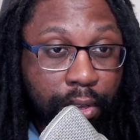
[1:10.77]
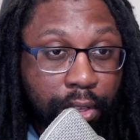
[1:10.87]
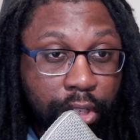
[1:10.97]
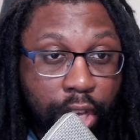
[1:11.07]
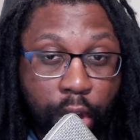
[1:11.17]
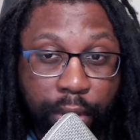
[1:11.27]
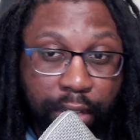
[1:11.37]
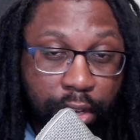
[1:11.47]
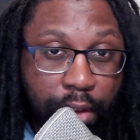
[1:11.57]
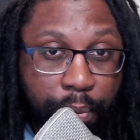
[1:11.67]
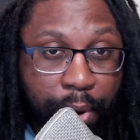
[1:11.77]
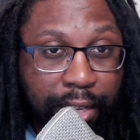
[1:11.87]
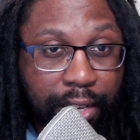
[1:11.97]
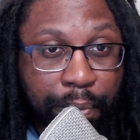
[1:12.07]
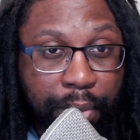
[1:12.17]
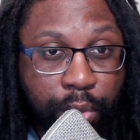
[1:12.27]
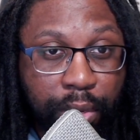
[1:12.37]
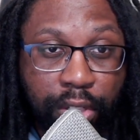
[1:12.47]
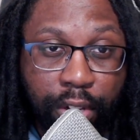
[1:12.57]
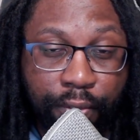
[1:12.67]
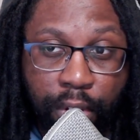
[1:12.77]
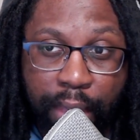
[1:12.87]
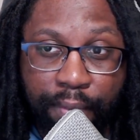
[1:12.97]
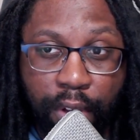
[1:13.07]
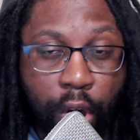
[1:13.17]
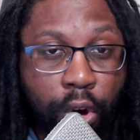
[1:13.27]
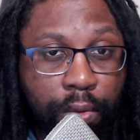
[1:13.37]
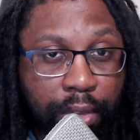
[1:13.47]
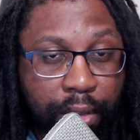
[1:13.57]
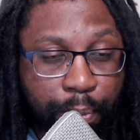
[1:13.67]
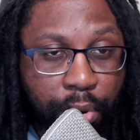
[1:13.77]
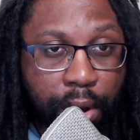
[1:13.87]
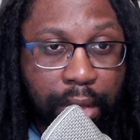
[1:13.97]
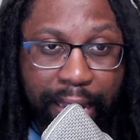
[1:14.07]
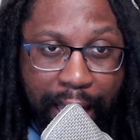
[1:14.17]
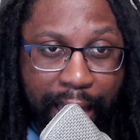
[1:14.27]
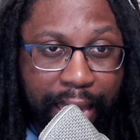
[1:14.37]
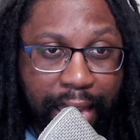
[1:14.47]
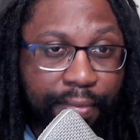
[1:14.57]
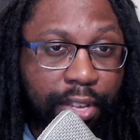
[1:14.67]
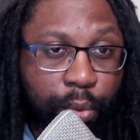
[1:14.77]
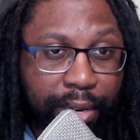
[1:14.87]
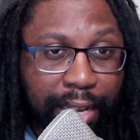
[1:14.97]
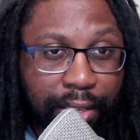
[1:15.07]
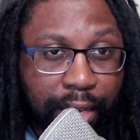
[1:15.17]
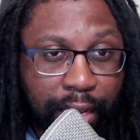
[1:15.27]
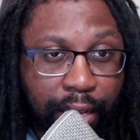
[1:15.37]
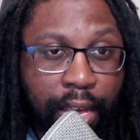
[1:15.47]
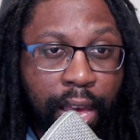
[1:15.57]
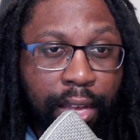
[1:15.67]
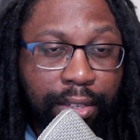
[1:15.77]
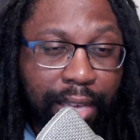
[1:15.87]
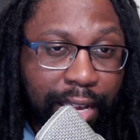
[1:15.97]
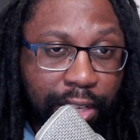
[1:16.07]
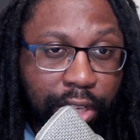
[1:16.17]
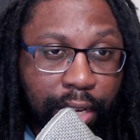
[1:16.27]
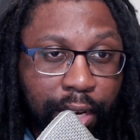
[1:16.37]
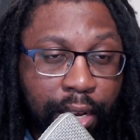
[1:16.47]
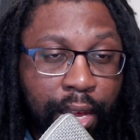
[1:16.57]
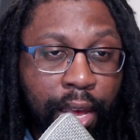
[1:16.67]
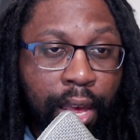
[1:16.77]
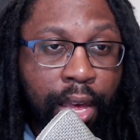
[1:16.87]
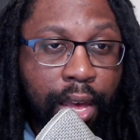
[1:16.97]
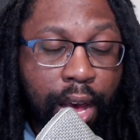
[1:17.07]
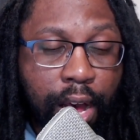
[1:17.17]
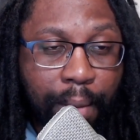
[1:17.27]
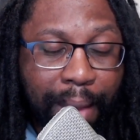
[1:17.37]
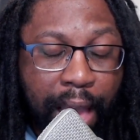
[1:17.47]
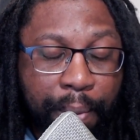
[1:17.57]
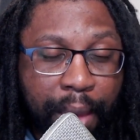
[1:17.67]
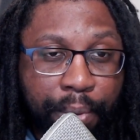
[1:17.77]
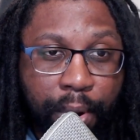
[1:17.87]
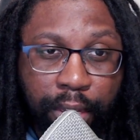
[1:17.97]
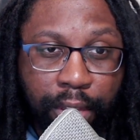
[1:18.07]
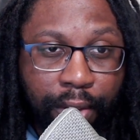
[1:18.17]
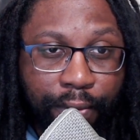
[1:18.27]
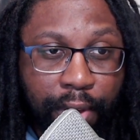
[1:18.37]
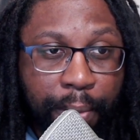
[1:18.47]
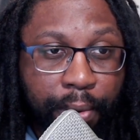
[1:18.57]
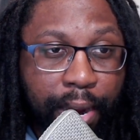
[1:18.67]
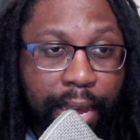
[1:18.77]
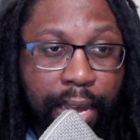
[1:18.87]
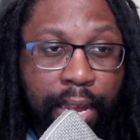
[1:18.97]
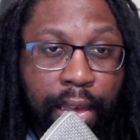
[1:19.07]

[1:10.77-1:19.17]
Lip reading: So it's a good price in between. So if you have an old Pro like I have, the 2018 second gen iPad Pro, and you're looking for an upgrade,